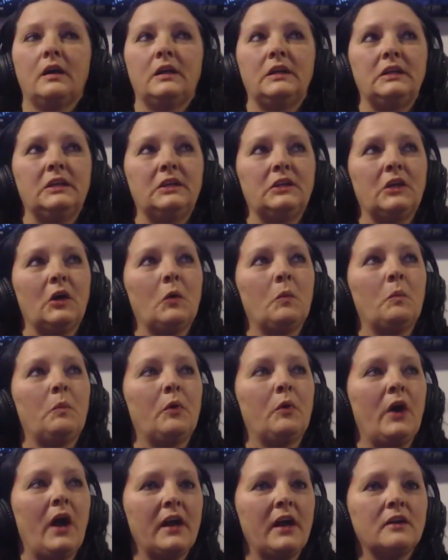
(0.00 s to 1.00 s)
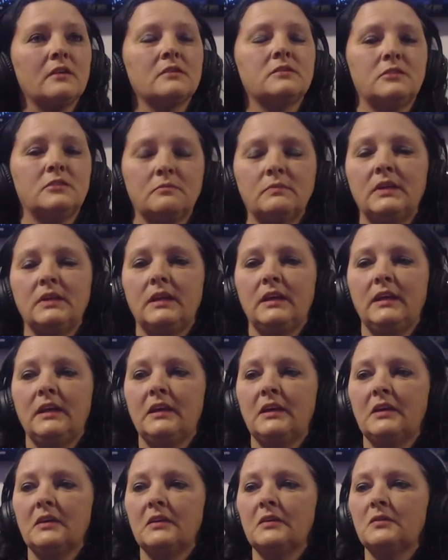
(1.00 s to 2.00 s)
You know, prior to
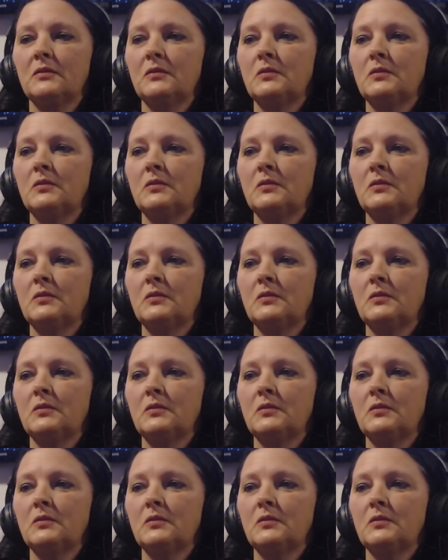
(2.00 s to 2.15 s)
me